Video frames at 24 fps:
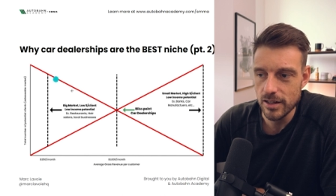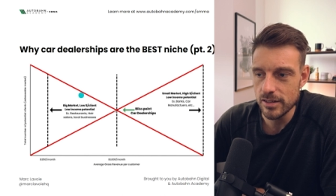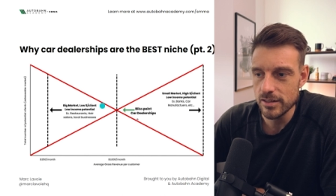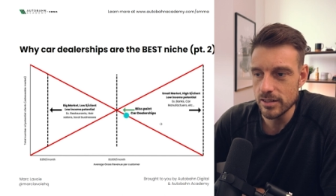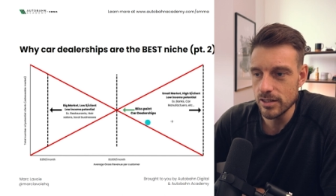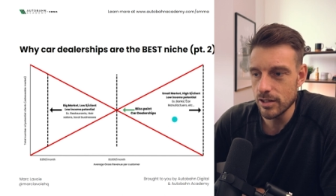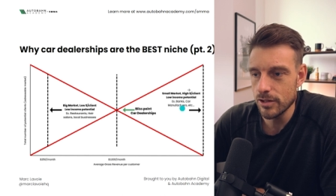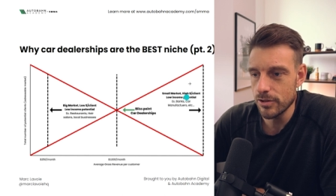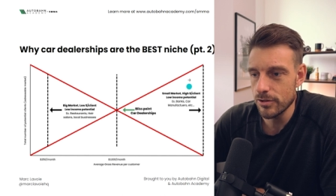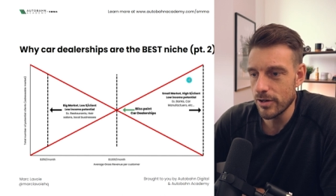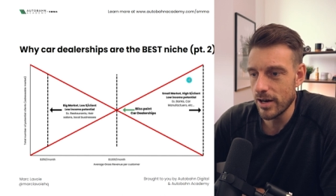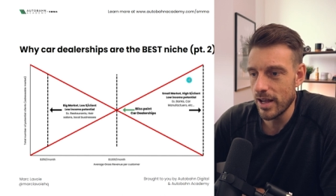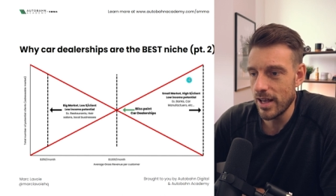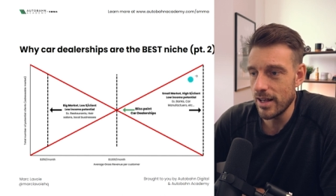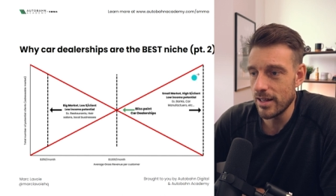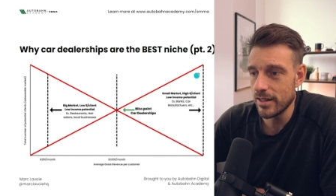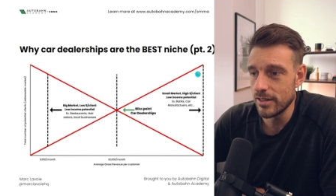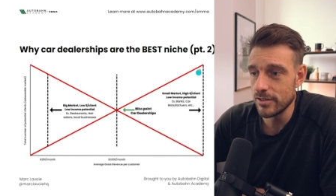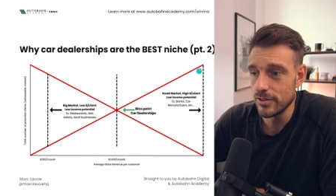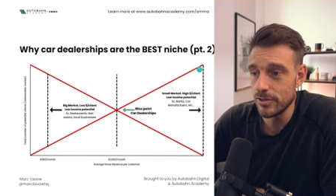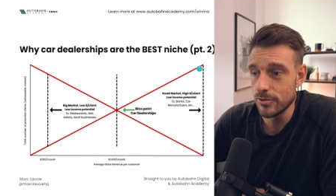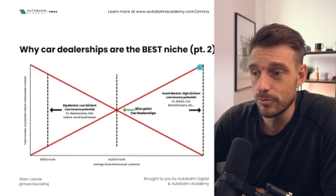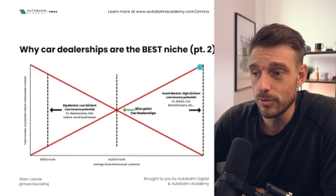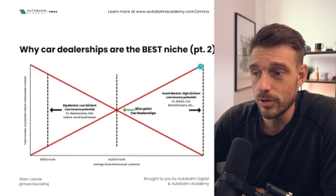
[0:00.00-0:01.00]
On the other
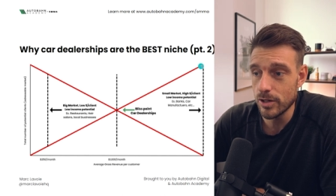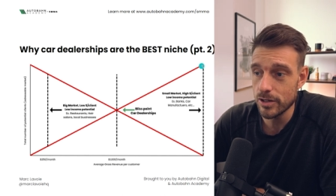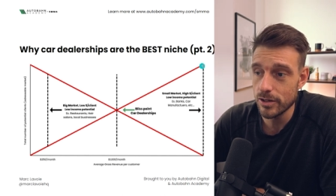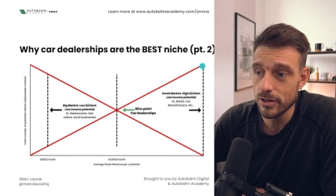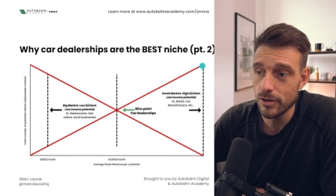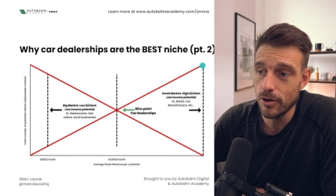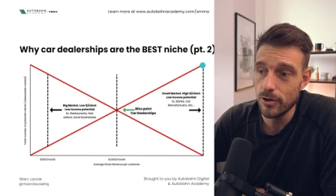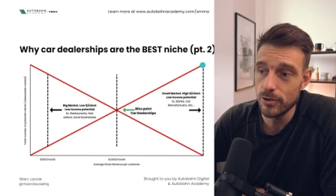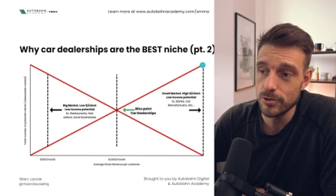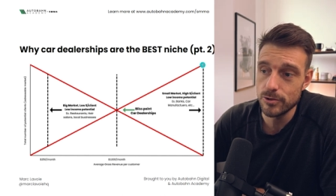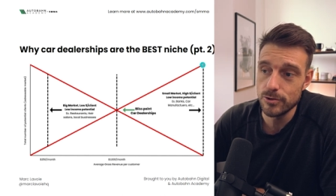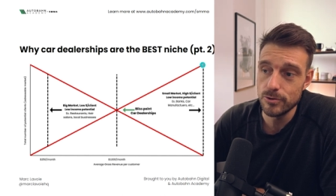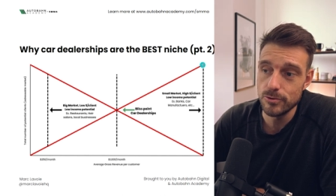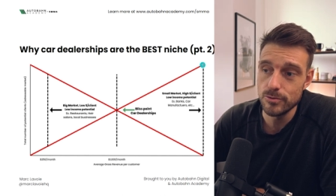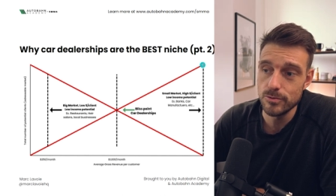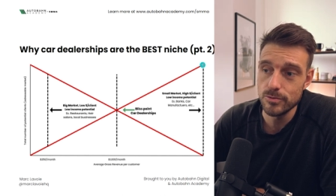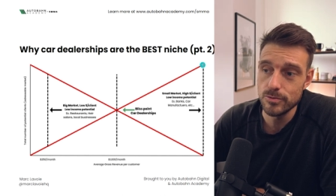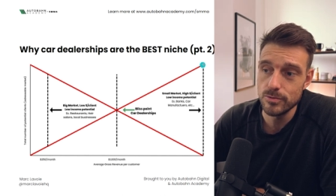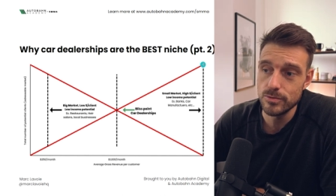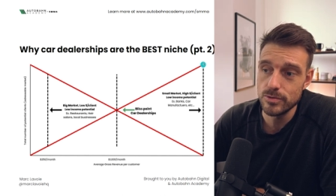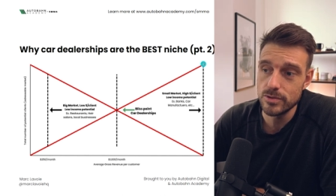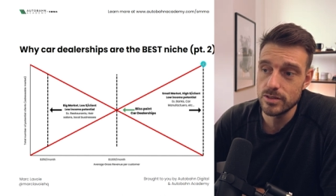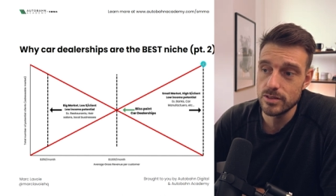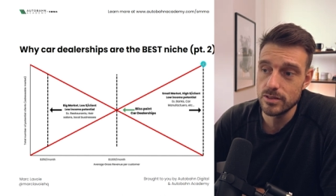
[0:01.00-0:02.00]
hand, you want to go
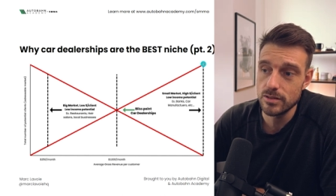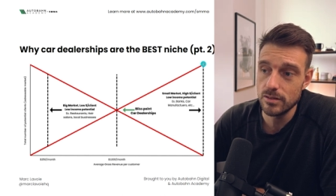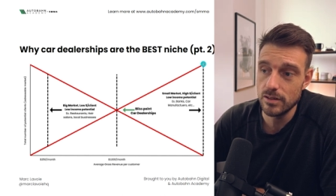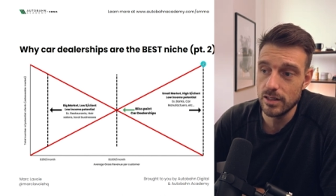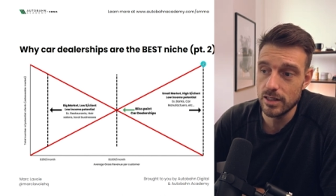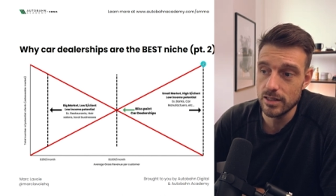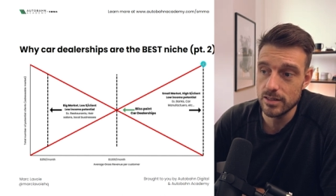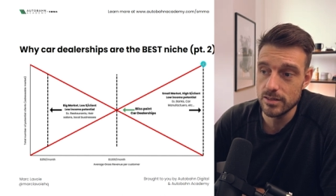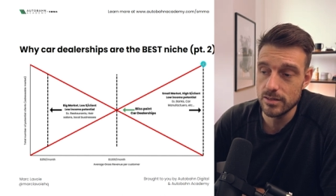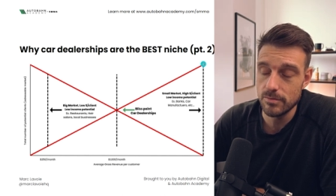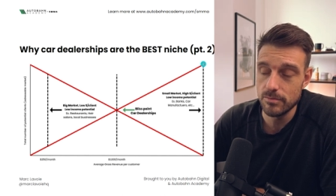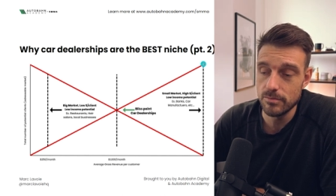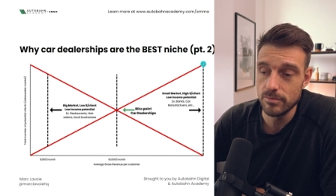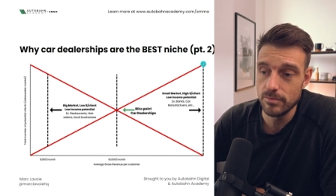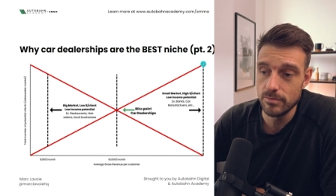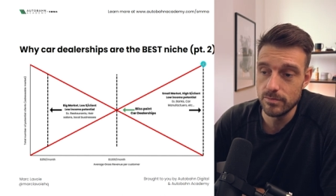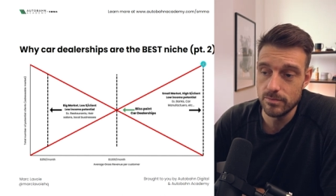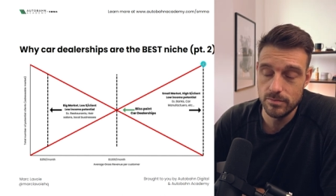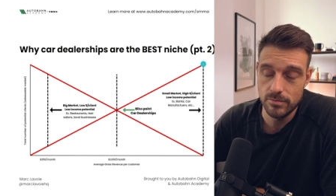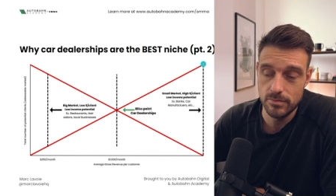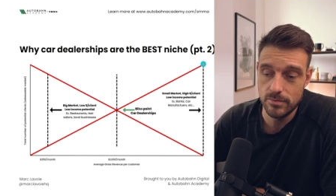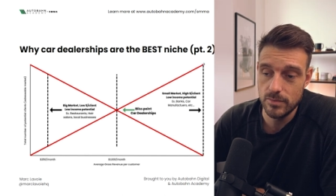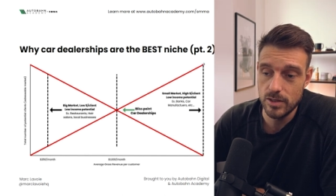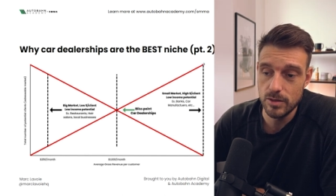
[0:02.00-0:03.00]
to like
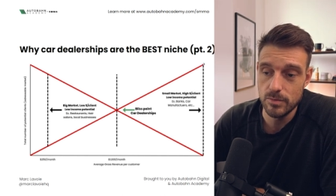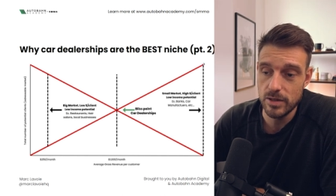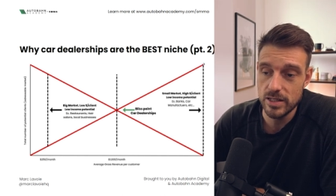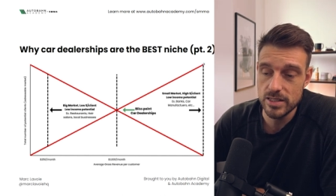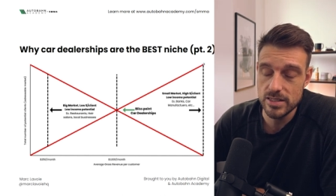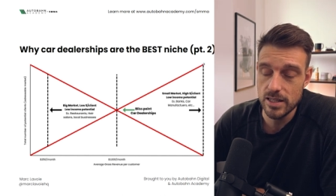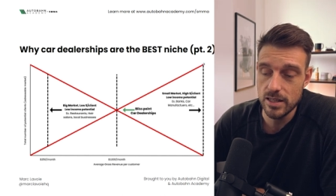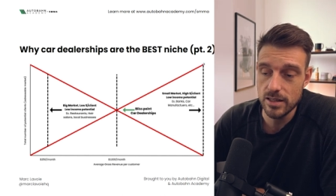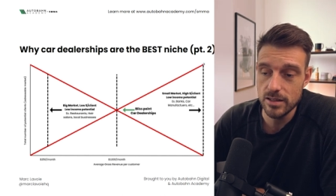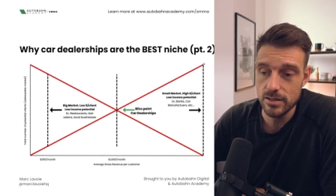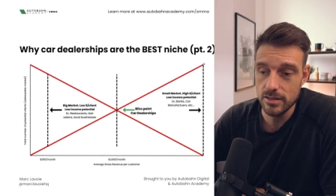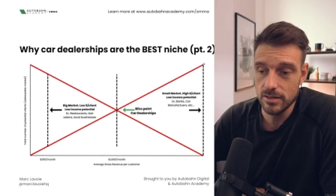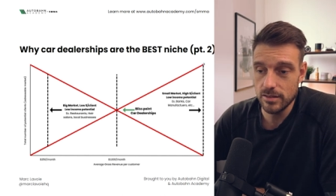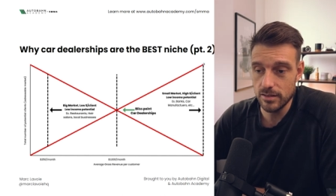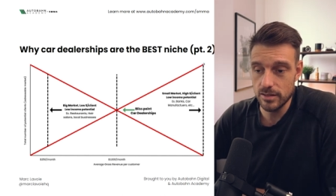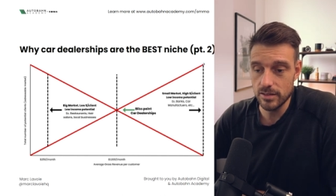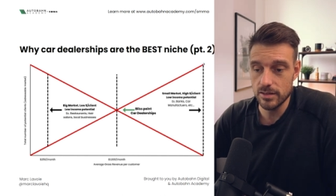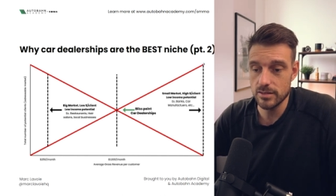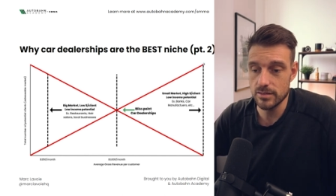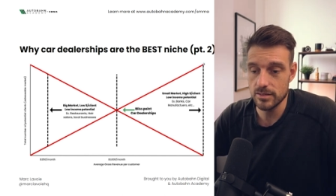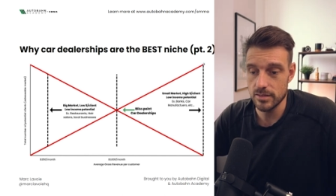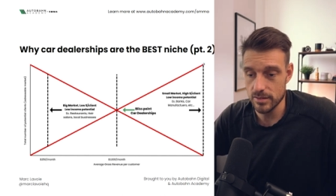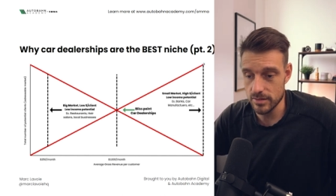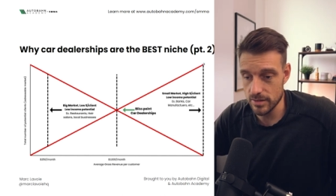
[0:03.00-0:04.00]
some, you might say,
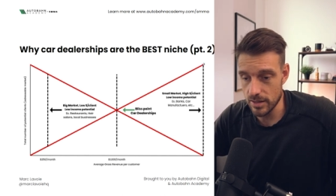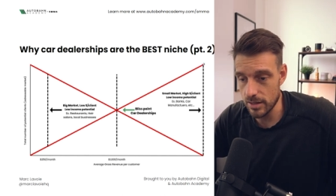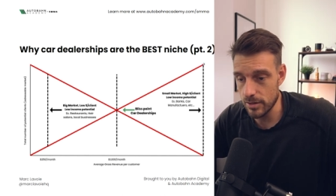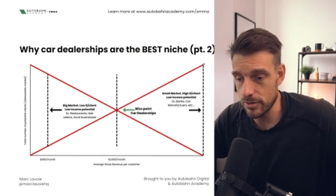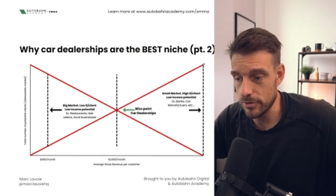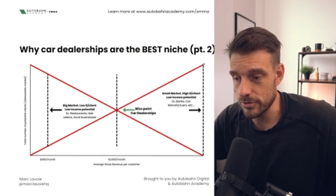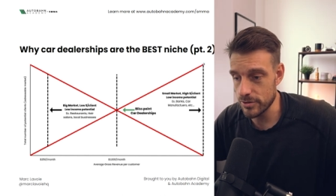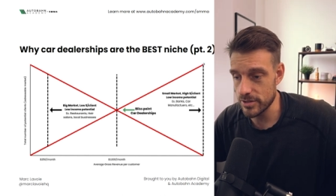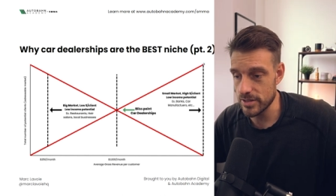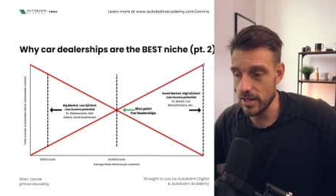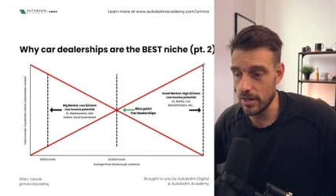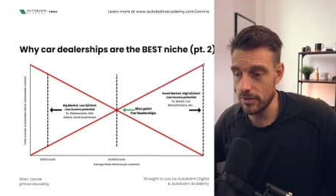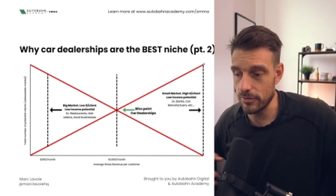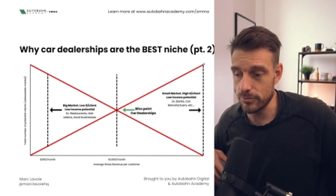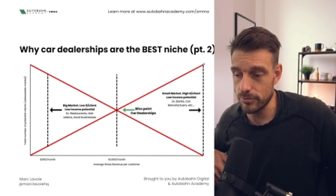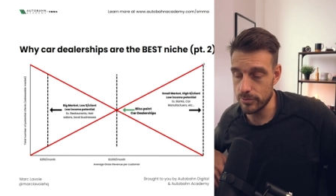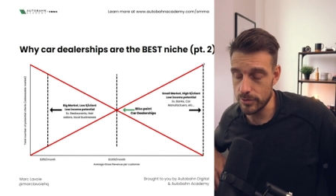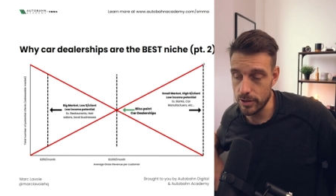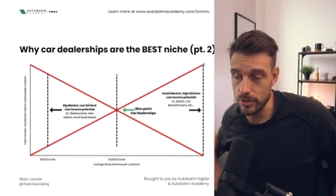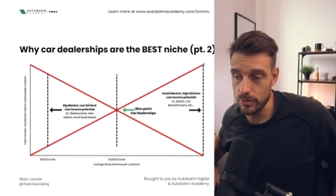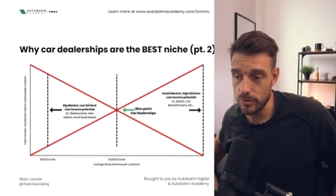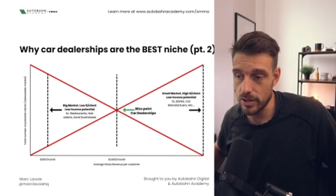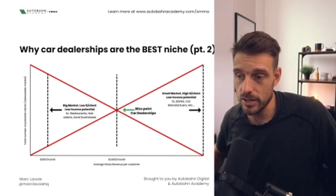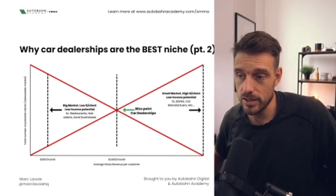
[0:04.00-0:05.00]
let's say to yourself,
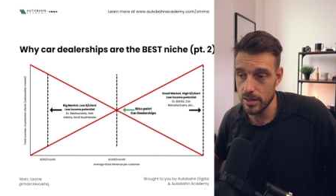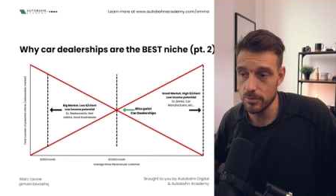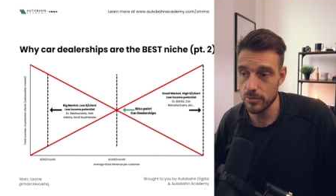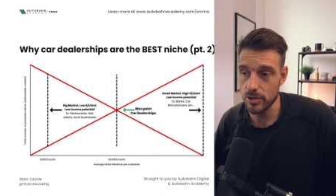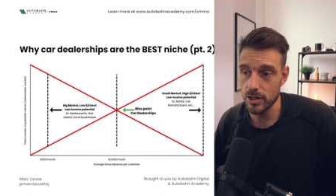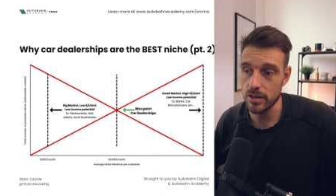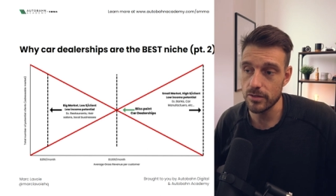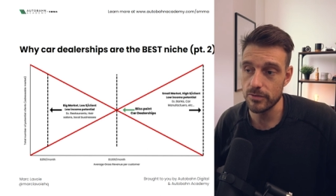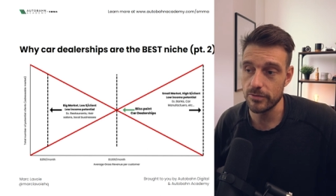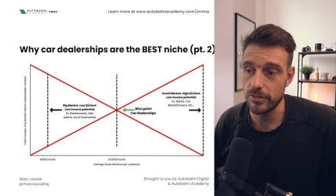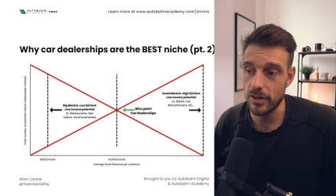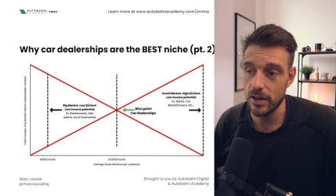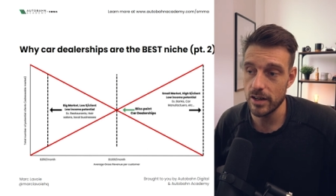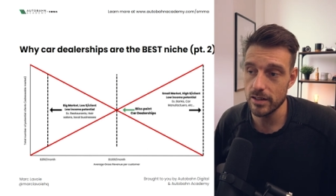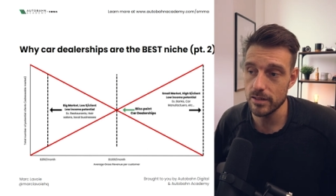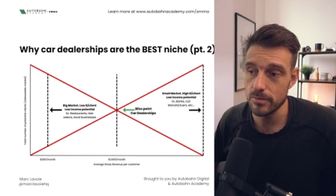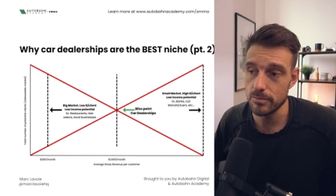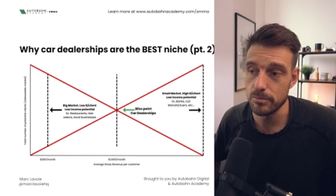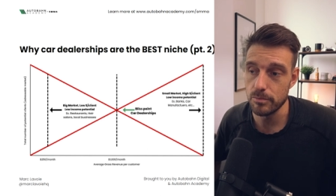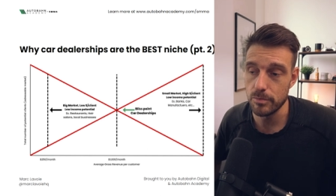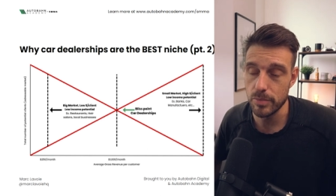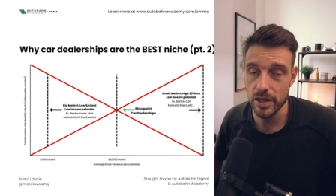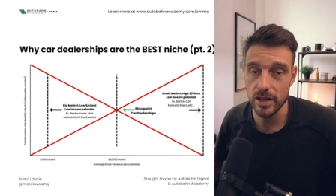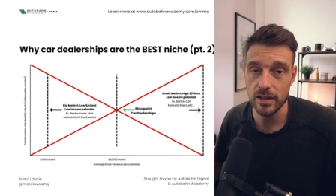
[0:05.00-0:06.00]
you know what? I'm gonna find the
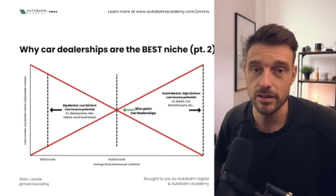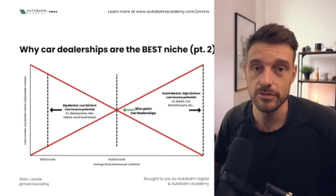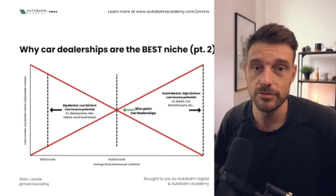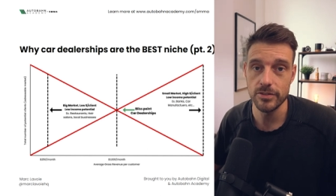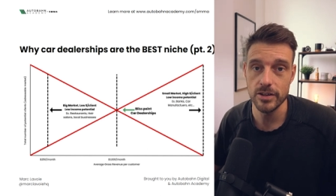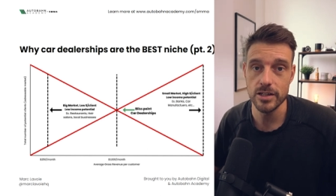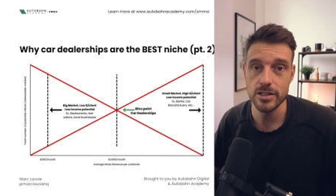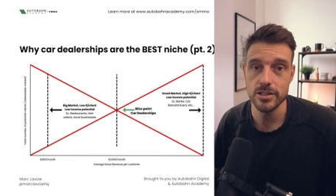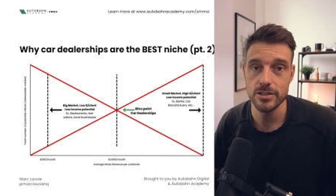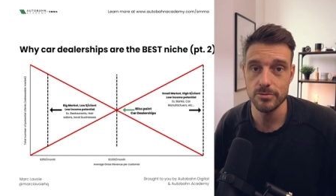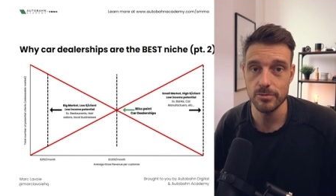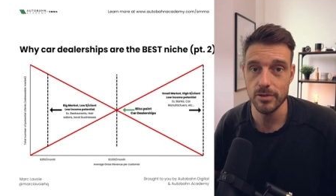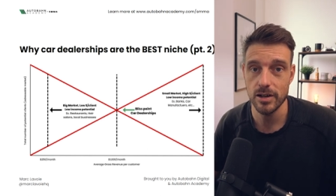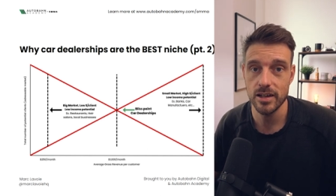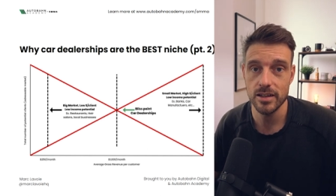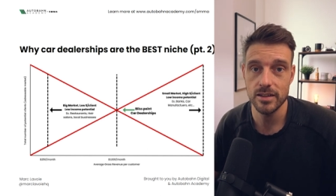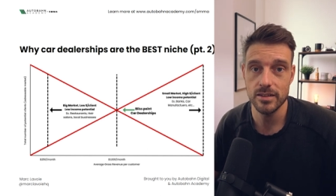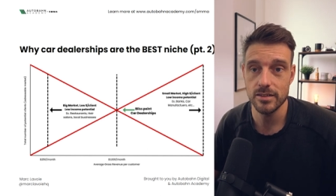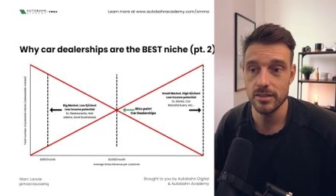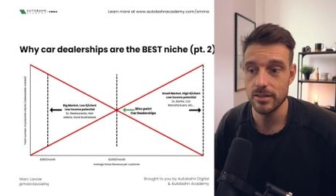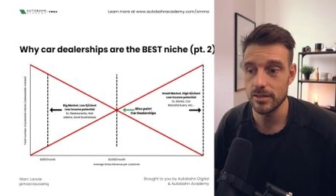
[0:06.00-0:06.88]
big fish, right?